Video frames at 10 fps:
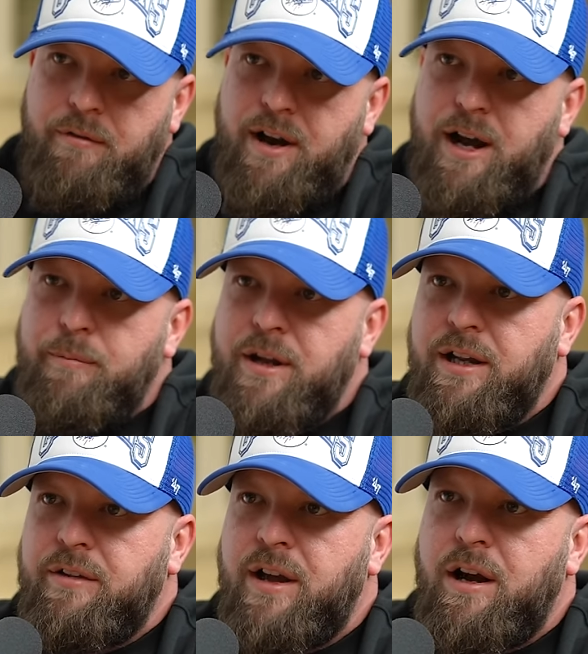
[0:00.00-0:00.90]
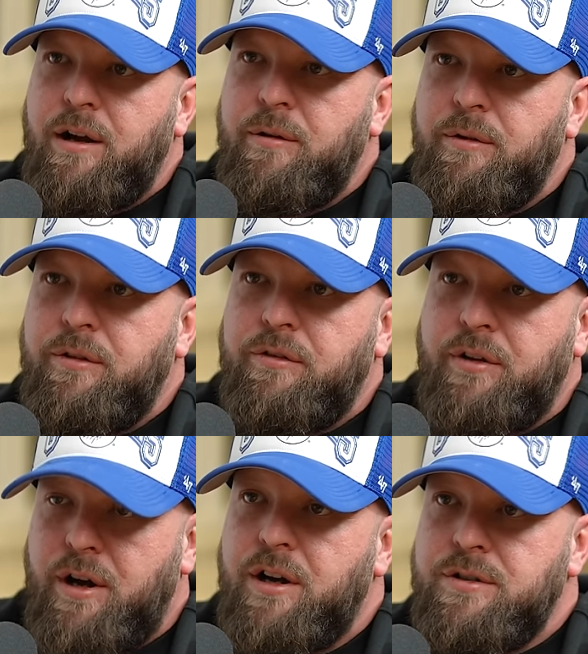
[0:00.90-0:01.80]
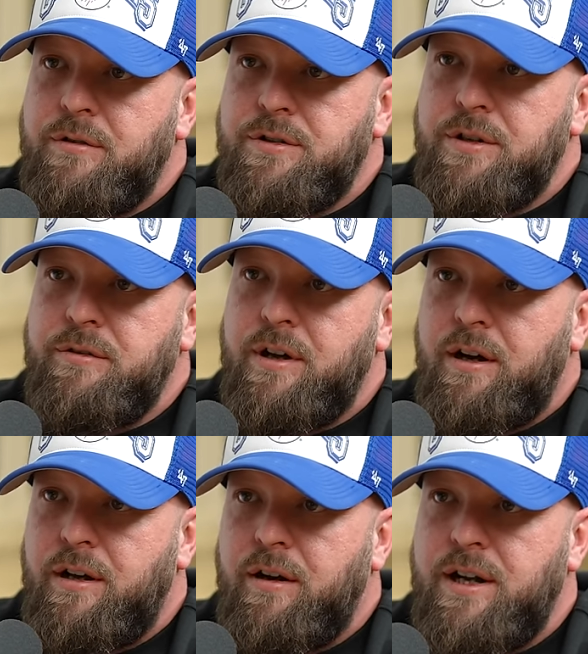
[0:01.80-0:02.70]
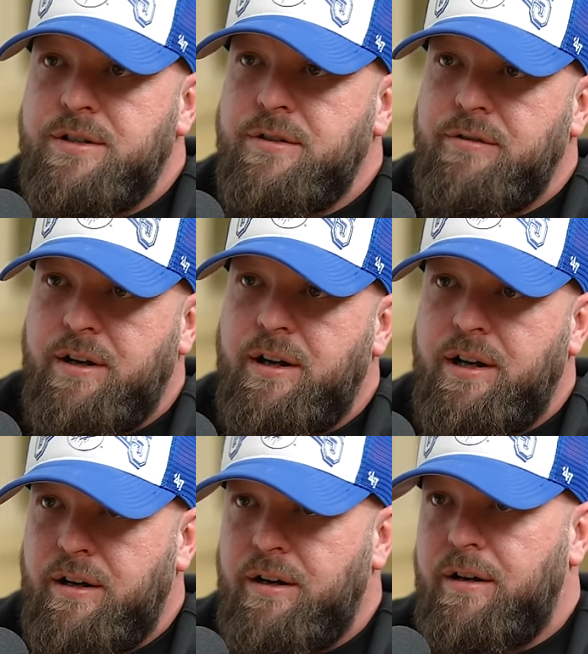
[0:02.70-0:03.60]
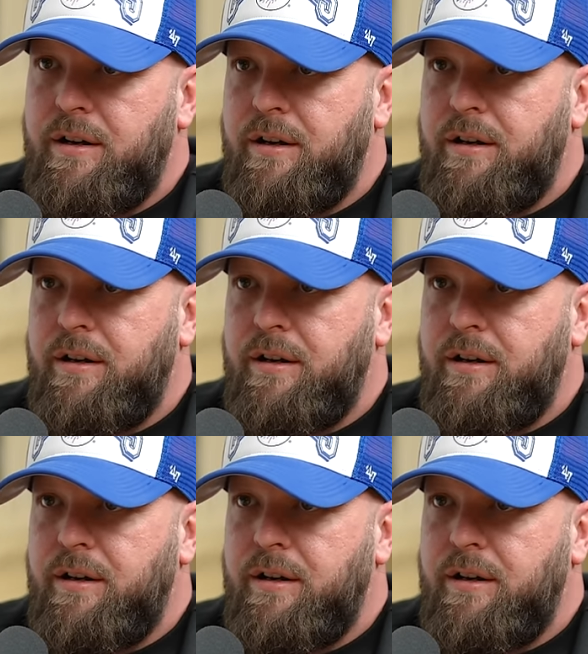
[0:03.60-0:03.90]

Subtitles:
around me that I was an arsehole to, that I lied to, that I hurt.